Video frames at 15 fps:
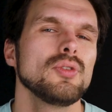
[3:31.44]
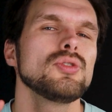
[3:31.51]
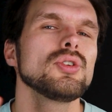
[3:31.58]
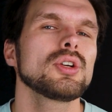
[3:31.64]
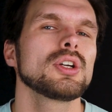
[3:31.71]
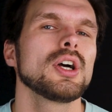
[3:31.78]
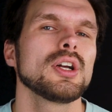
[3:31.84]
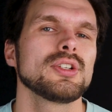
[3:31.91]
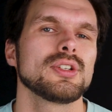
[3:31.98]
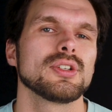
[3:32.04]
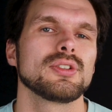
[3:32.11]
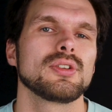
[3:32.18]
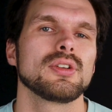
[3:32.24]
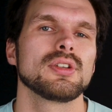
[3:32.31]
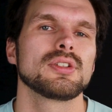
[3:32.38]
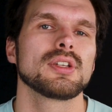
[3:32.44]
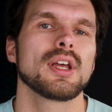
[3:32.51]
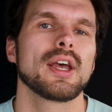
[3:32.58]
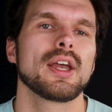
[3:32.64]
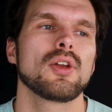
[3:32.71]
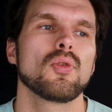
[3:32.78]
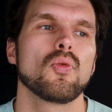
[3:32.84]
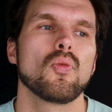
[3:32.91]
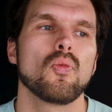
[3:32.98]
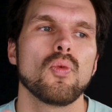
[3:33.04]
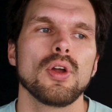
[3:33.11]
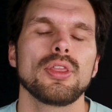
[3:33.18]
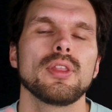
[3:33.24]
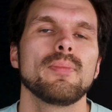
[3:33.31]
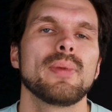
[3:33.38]
Use your conscience to decide
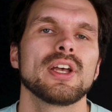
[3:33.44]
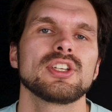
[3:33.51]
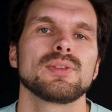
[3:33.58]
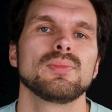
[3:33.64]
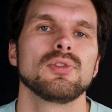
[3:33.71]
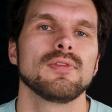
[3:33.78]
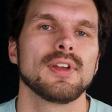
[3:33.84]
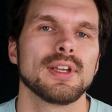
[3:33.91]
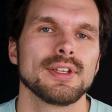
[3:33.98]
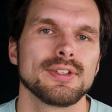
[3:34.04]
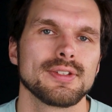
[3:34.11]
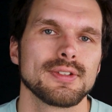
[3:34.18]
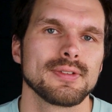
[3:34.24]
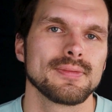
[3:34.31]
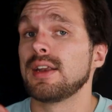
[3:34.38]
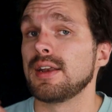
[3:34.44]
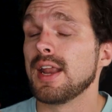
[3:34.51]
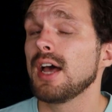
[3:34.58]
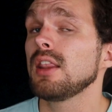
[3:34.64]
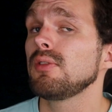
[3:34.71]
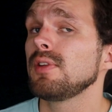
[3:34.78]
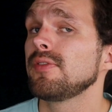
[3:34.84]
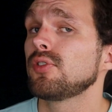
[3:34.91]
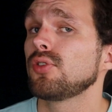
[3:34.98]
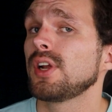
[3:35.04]
what the best move is. Now that we've